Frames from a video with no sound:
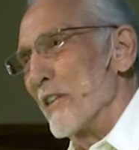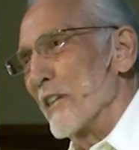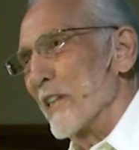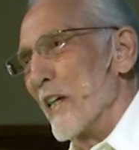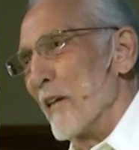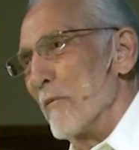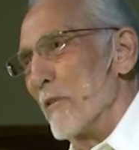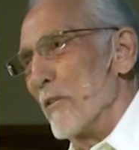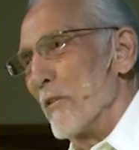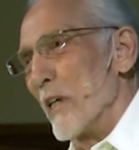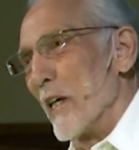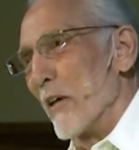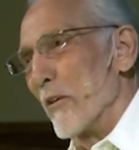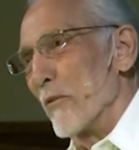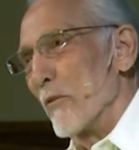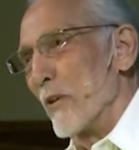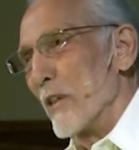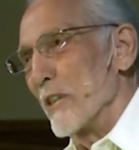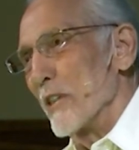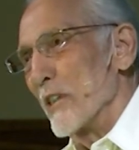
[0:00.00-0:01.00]
come around
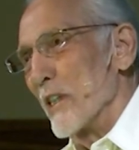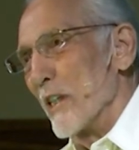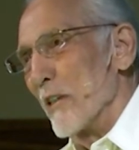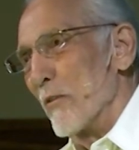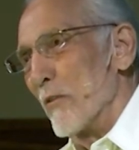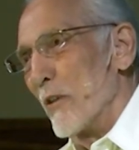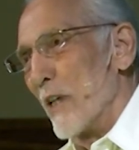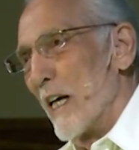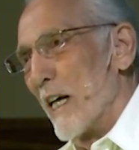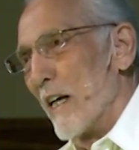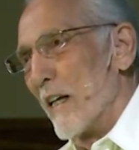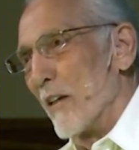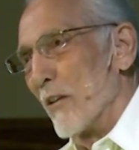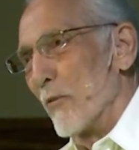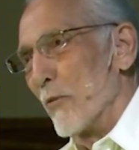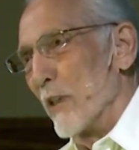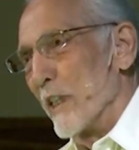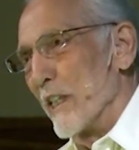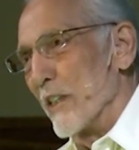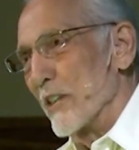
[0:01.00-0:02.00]
once in a while
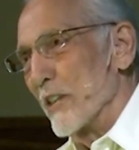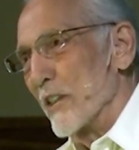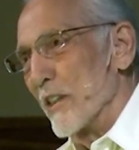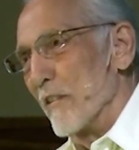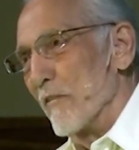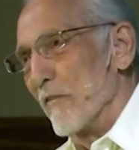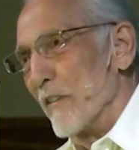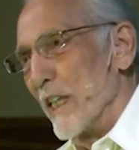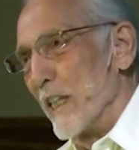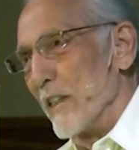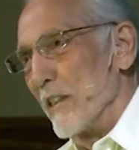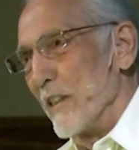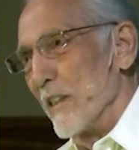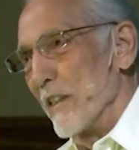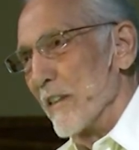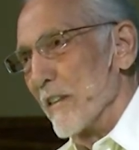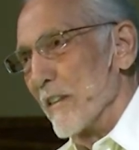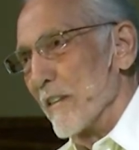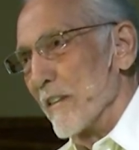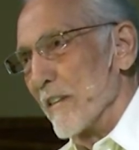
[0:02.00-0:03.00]
when it's
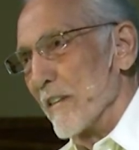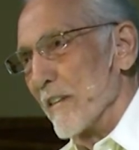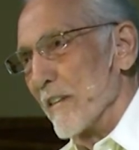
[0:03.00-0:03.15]
convenient.